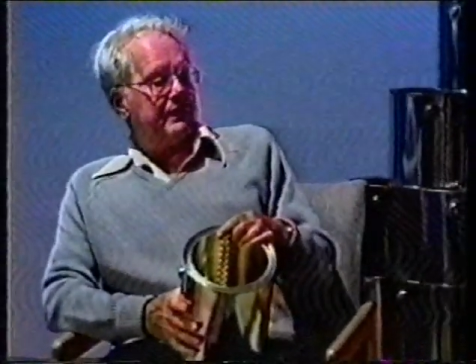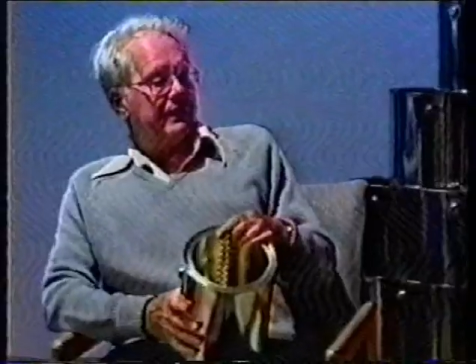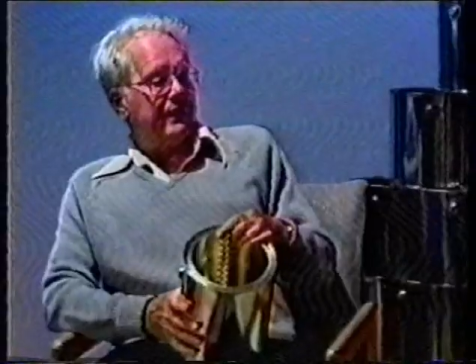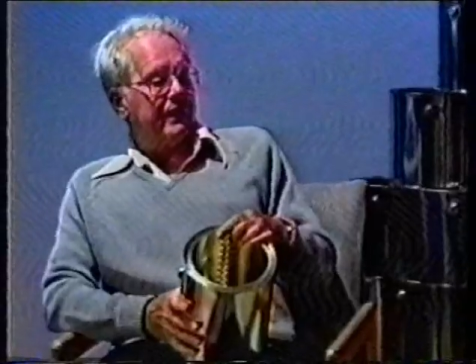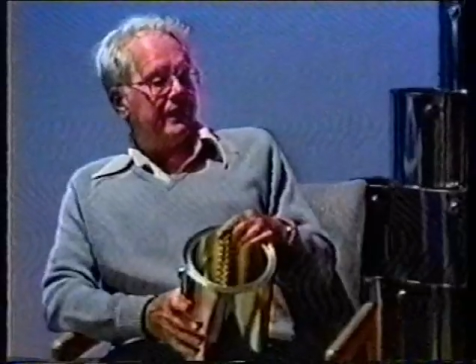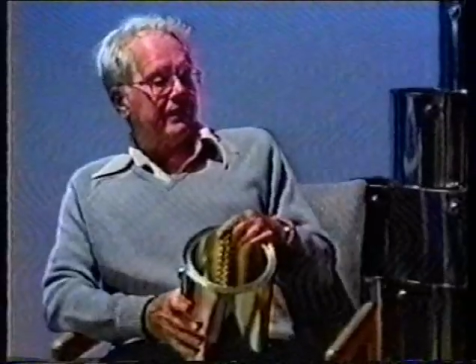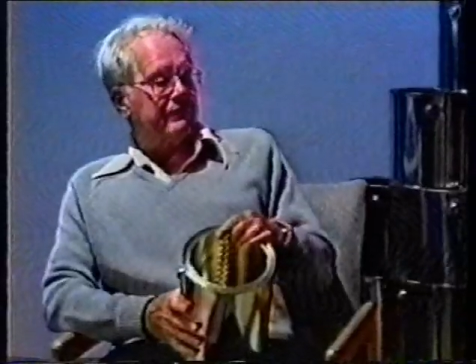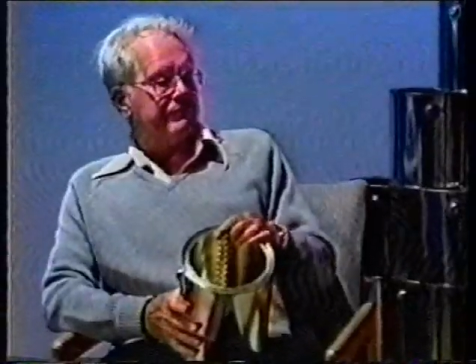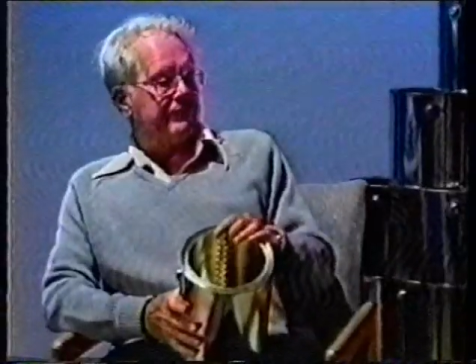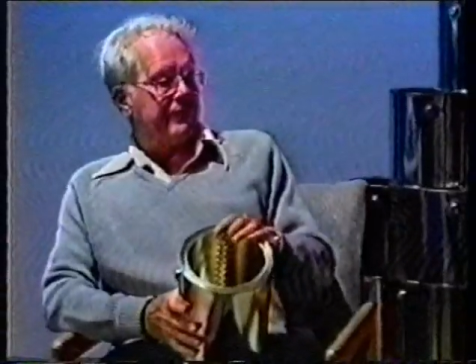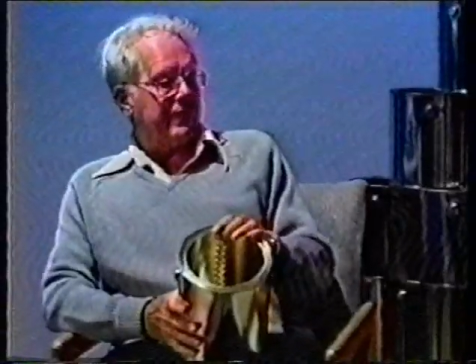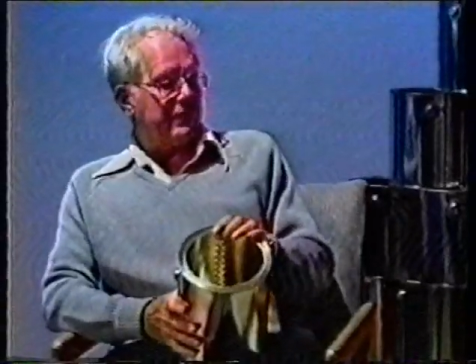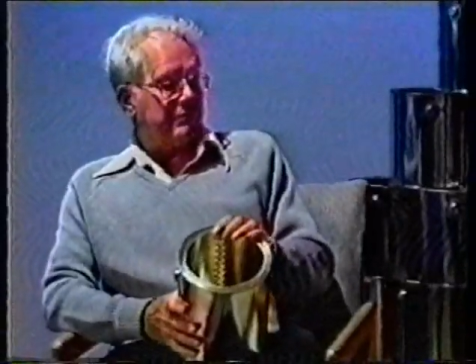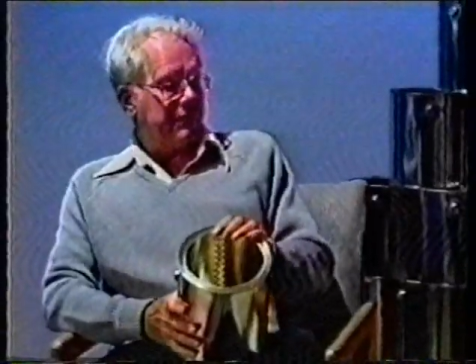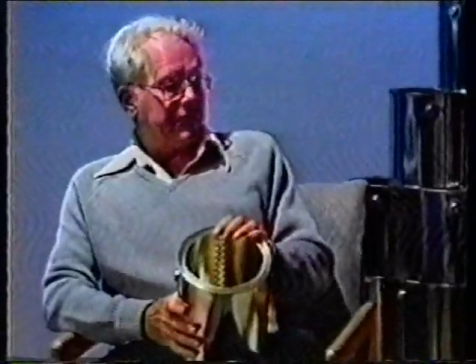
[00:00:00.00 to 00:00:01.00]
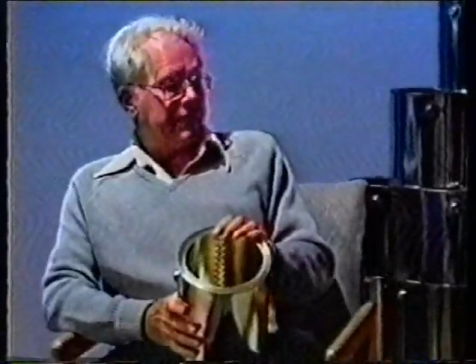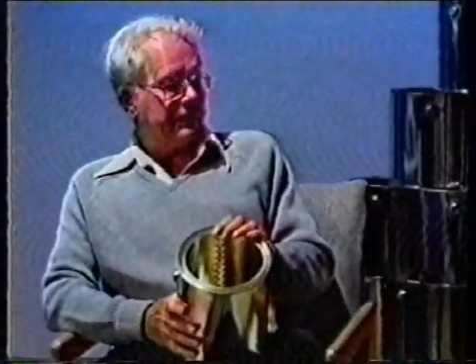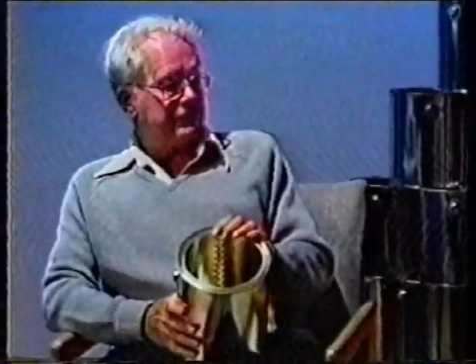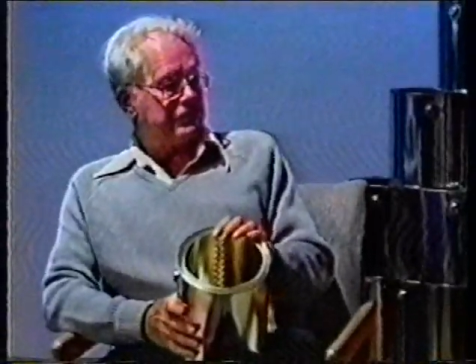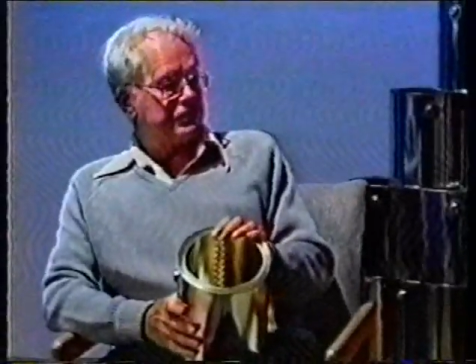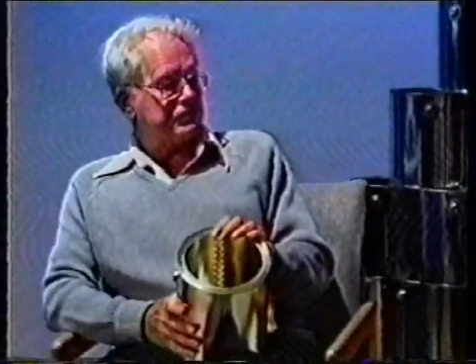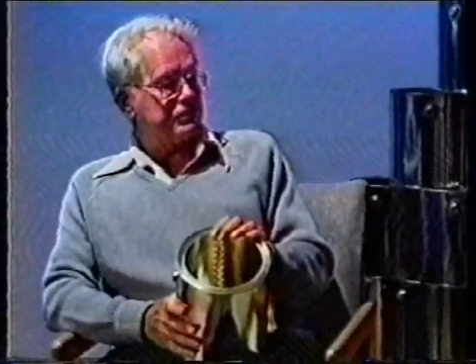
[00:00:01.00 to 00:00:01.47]
farming
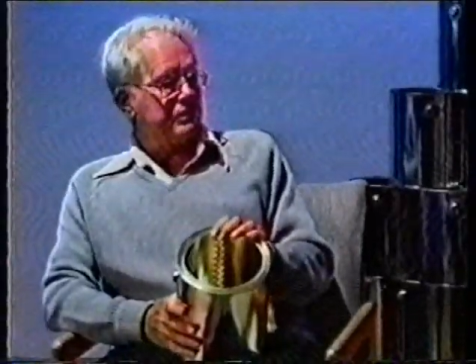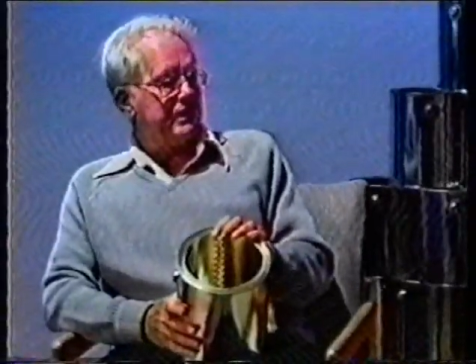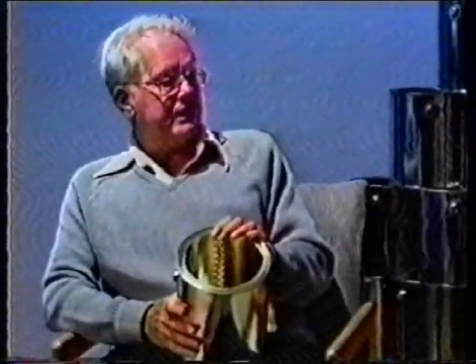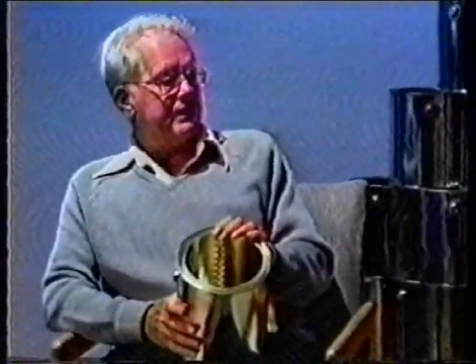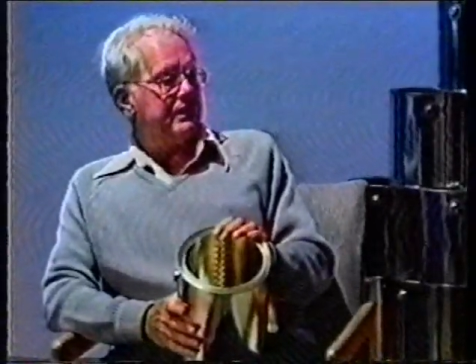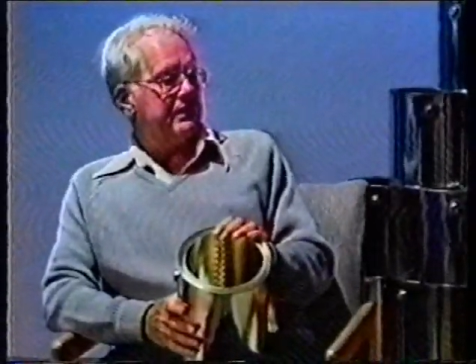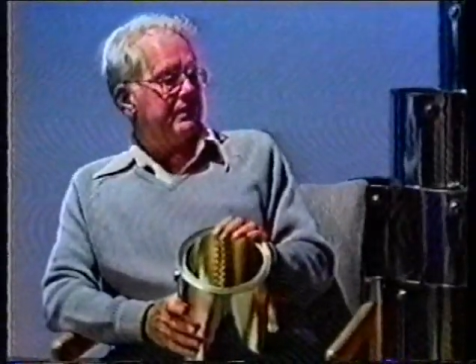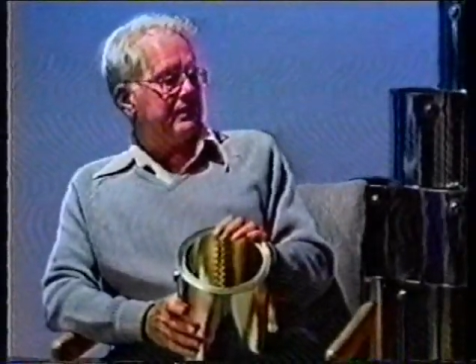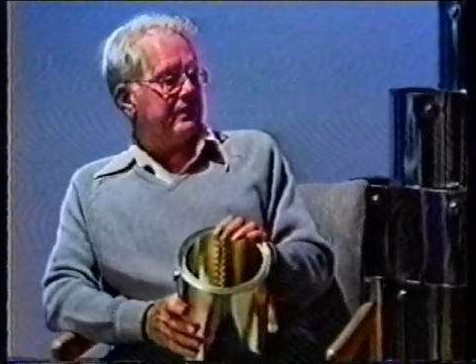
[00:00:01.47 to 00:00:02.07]
industry.